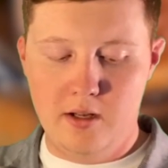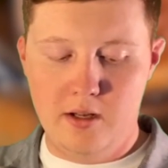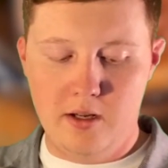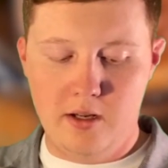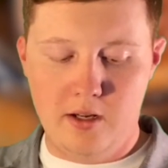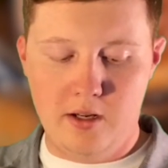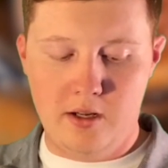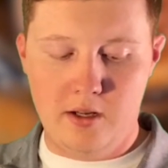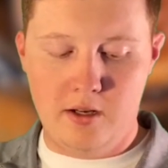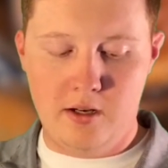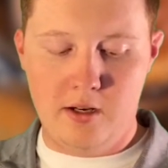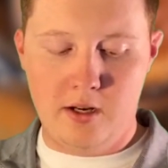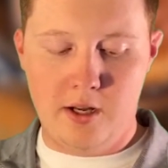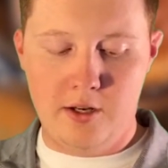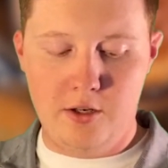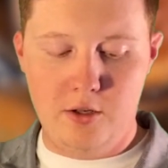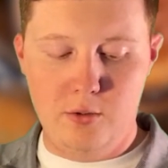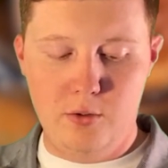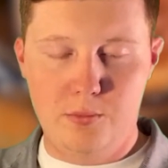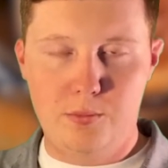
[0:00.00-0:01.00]
and I
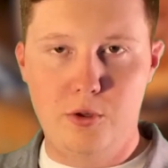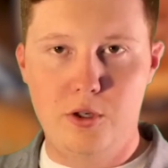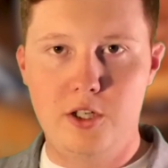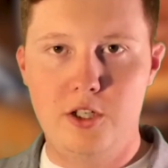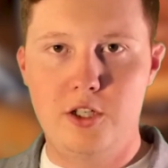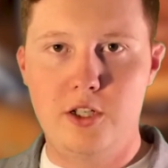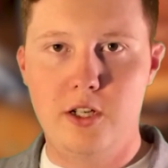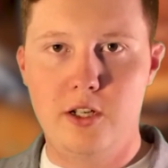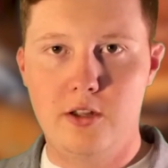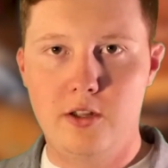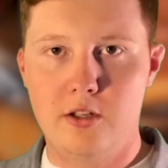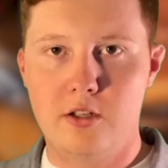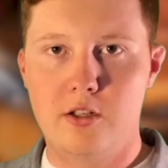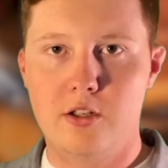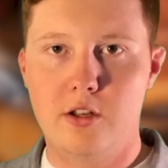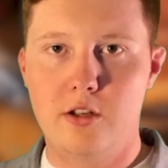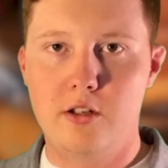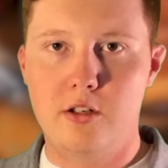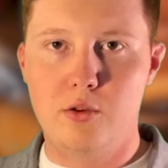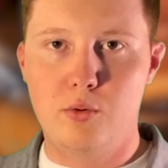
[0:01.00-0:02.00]
do appreciate the
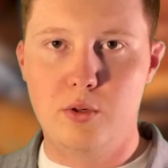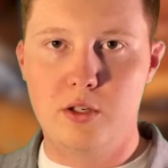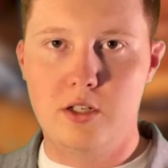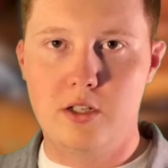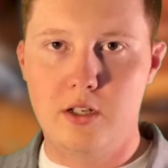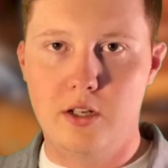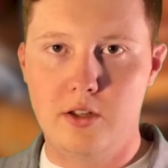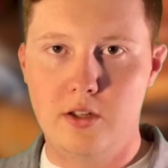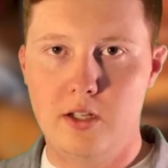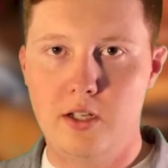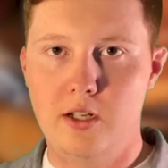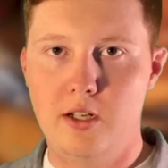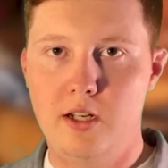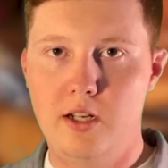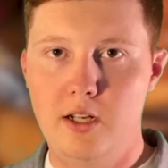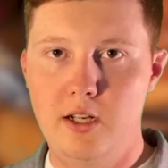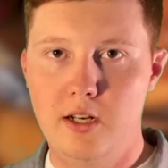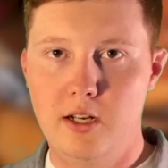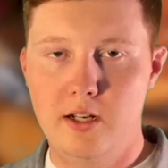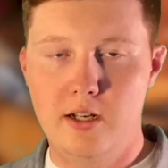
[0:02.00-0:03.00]
slight twist on the
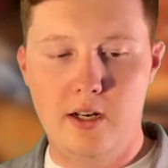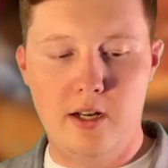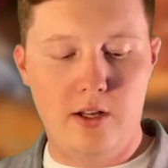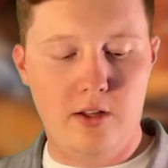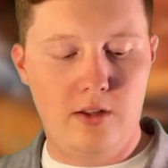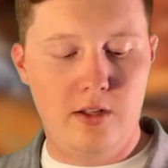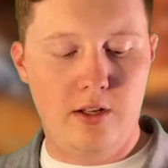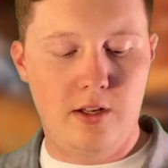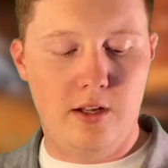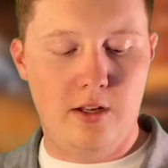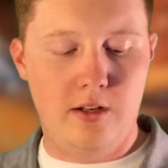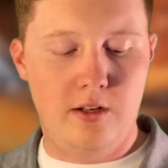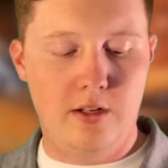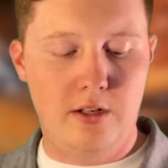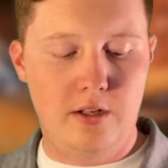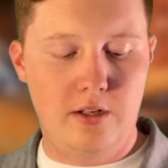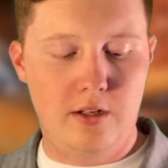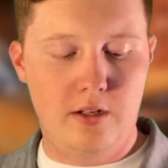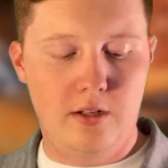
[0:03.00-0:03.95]
eat it at the end,